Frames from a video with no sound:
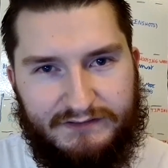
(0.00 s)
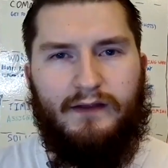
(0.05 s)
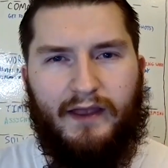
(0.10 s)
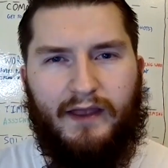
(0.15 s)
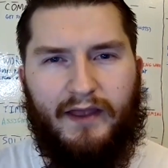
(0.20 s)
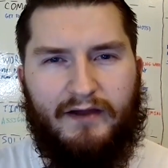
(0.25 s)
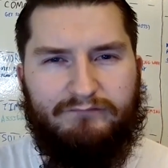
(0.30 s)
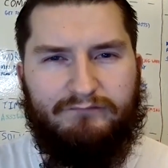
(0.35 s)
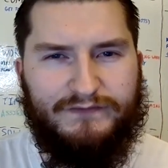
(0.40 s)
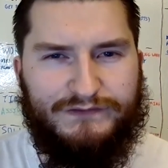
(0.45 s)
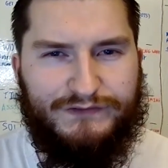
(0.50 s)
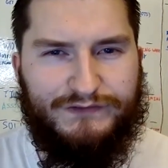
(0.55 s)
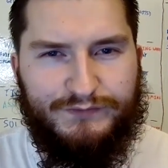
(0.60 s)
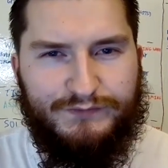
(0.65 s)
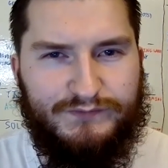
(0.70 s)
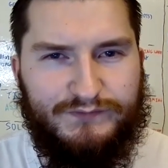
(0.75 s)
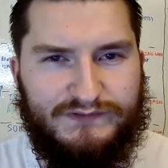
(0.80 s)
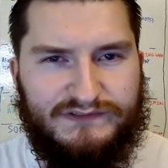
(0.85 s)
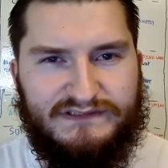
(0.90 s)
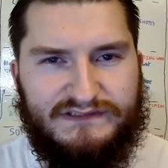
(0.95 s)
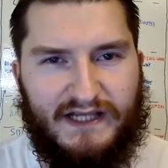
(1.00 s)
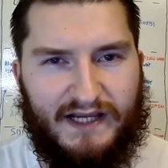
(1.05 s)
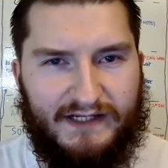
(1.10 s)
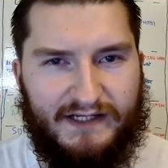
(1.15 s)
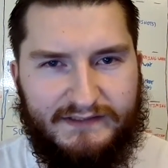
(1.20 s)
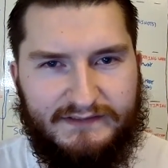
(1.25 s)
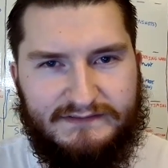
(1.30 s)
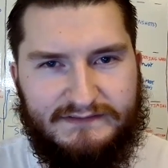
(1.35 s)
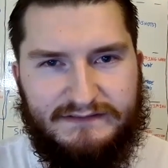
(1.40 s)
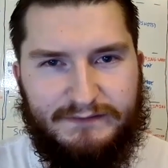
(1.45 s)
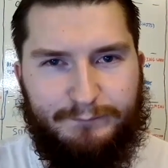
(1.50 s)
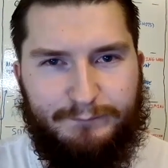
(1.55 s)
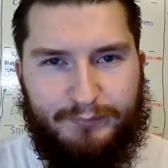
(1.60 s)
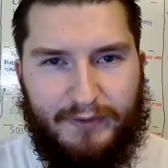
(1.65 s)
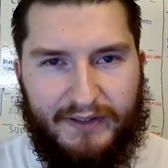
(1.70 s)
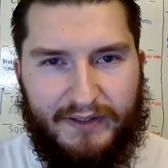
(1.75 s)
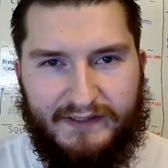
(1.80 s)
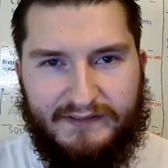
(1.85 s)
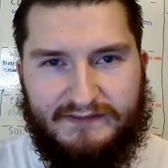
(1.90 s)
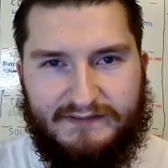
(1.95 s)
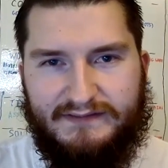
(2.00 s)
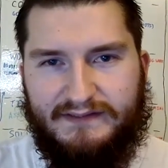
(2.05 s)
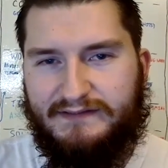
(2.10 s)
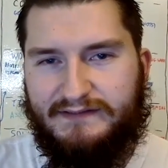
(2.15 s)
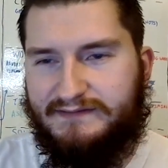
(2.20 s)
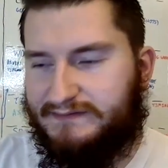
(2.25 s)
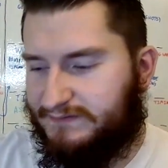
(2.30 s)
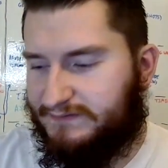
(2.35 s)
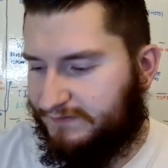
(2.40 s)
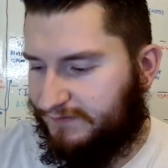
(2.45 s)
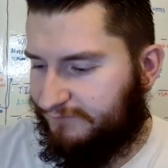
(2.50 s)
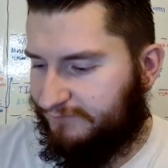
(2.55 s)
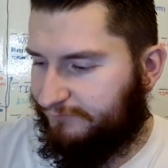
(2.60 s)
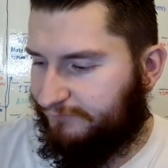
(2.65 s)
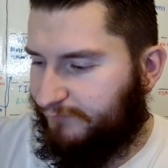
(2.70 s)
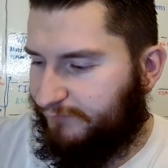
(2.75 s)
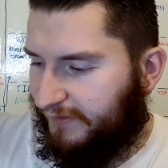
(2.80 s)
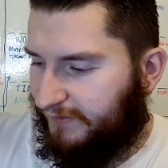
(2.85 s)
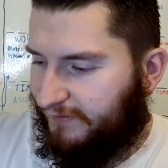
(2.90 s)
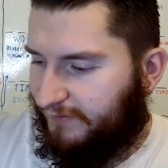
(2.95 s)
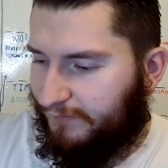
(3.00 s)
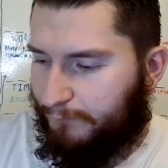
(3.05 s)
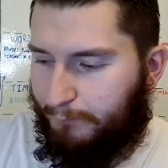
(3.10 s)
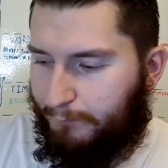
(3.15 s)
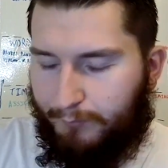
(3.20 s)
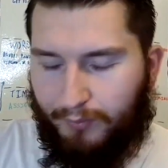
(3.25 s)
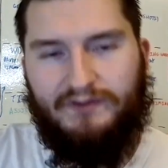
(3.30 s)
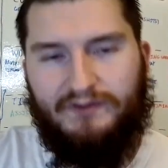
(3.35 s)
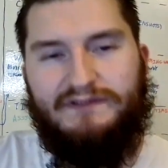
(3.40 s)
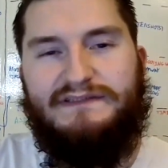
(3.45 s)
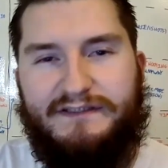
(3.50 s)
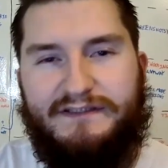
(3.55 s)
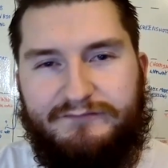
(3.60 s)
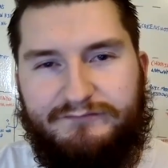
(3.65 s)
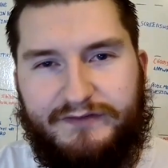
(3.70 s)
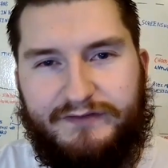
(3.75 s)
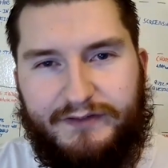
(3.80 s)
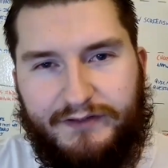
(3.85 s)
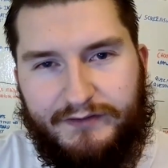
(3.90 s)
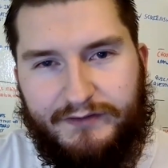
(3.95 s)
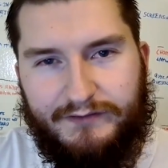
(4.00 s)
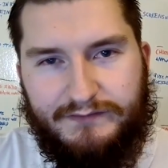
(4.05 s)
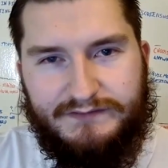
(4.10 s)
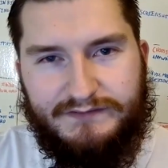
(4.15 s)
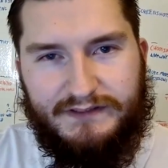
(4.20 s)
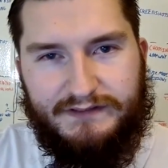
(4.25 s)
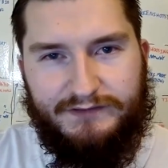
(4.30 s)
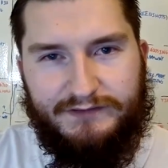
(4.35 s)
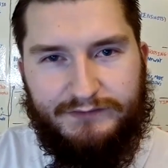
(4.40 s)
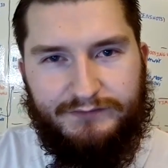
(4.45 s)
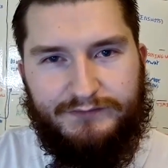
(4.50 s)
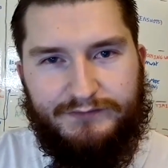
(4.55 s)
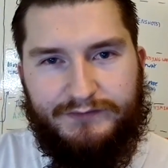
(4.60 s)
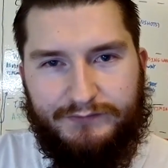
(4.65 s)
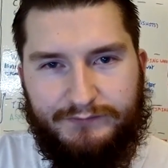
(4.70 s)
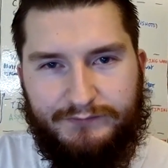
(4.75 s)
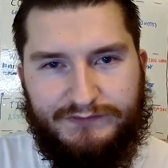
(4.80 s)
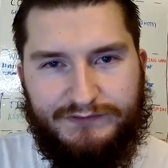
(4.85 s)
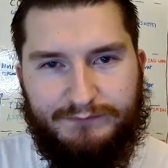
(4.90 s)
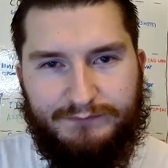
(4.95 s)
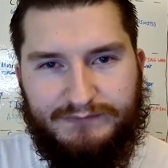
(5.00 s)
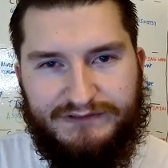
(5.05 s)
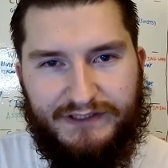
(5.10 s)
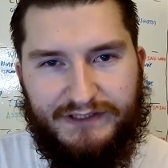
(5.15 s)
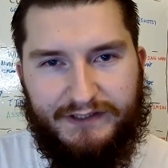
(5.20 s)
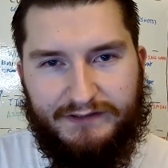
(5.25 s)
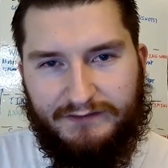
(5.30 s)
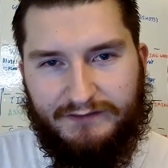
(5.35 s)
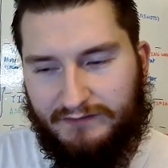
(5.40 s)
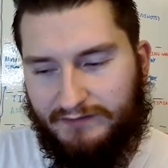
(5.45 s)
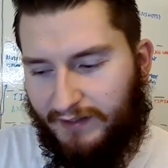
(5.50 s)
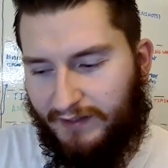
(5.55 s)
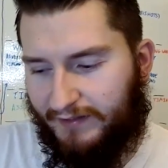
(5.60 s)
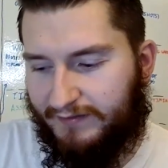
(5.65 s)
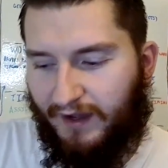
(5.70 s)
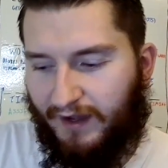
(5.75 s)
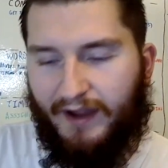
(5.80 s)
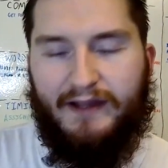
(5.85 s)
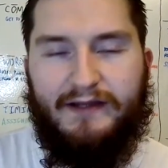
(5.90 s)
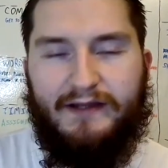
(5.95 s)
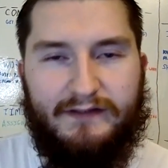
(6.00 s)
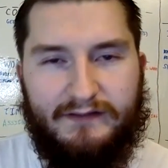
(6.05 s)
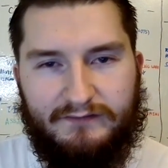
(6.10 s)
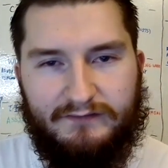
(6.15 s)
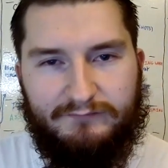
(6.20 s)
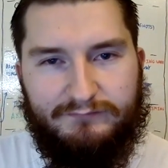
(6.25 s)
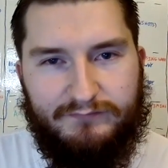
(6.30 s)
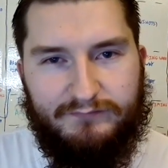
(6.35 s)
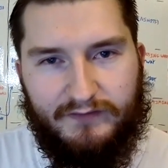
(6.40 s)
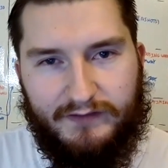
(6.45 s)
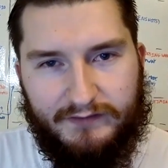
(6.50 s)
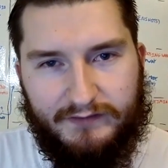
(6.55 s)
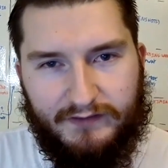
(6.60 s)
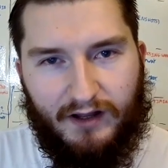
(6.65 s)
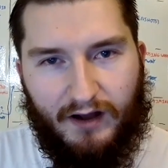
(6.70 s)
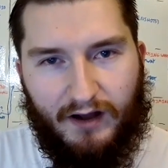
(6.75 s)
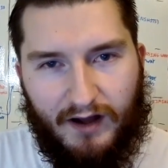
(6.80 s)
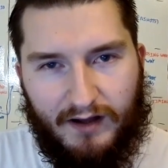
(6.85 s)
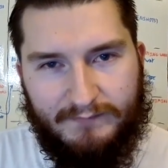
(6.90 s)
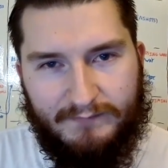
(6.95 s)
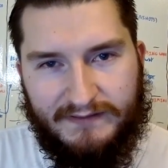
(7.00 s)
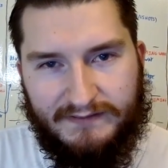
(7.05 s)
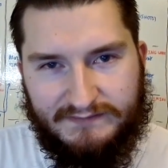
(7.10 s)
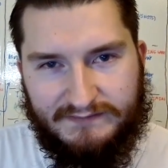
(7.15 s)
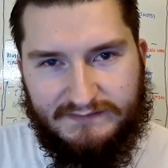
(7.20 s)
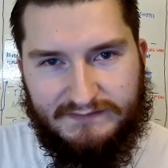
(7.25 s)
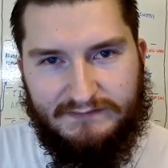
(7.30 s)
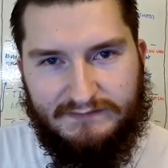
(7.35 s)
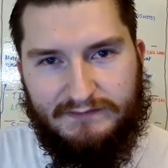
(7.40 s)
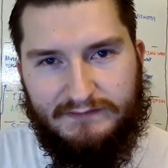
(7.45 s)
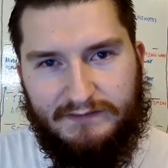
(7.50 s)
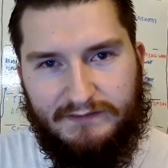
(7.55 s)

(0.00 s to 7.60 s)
Have a two sided debate instead of making pussy videos on your YouTube channel and hiding the fucking comments.